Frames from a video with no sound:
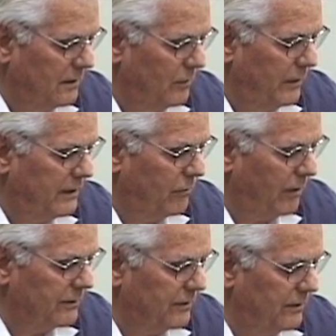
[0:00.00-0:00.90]
We
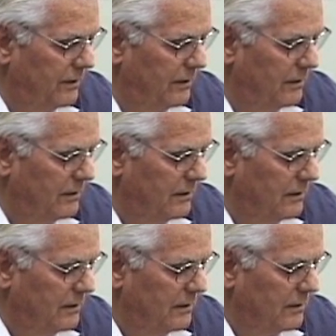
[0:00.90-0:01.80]
grunted,
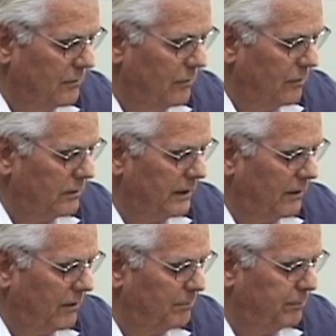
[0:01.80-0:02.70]
rolling
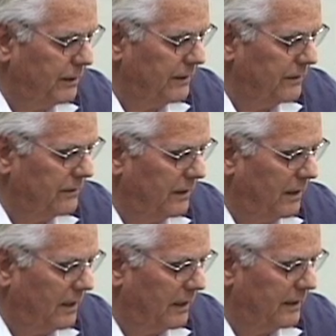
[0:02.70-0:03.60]
our bleared
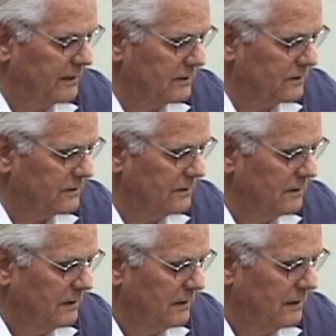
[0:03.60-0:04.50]
eyes,
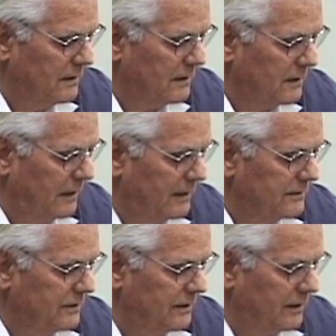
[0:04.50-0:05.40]

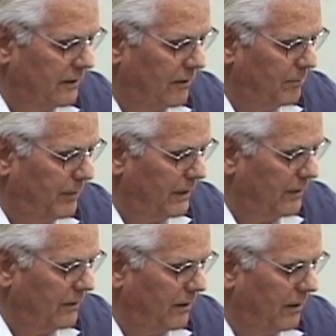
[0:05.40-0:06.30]
glancing at our
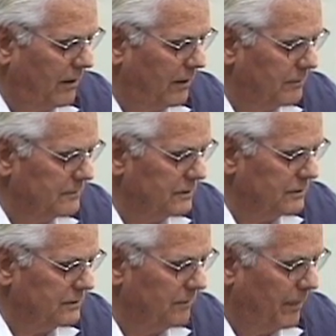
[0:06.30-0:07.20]
bare
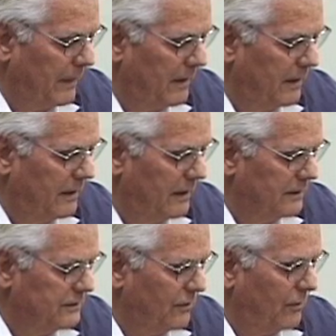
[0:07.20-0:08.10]
arms,
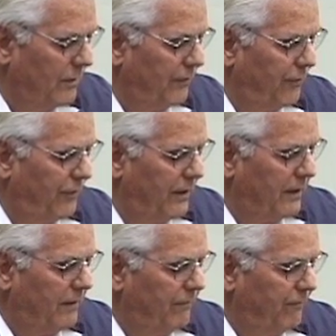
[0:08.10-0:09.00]
as though a
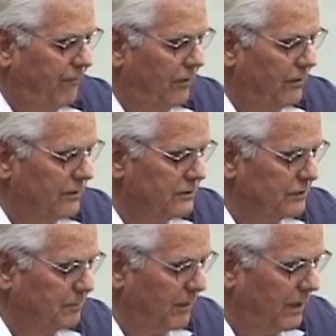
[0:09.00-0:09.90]
thick fur
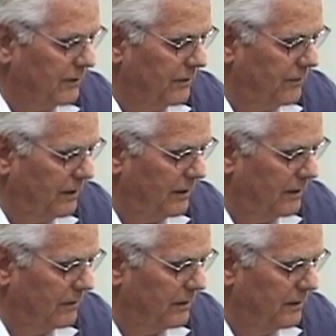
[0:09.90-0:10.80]
sprouted
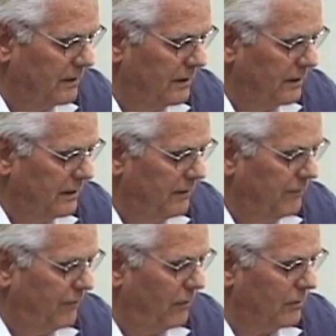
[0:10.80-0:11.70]
there,
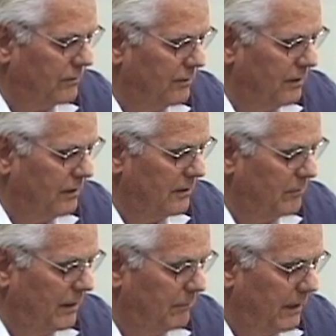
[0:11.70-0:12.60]
invoked
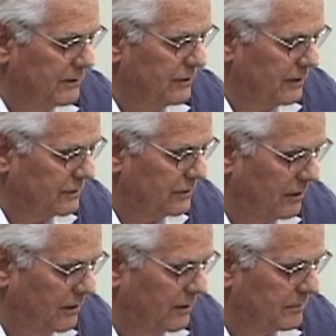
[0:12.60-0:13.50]
by magic
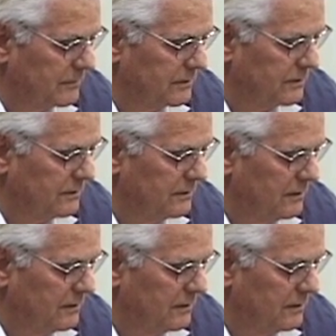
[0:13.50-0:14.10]
charms.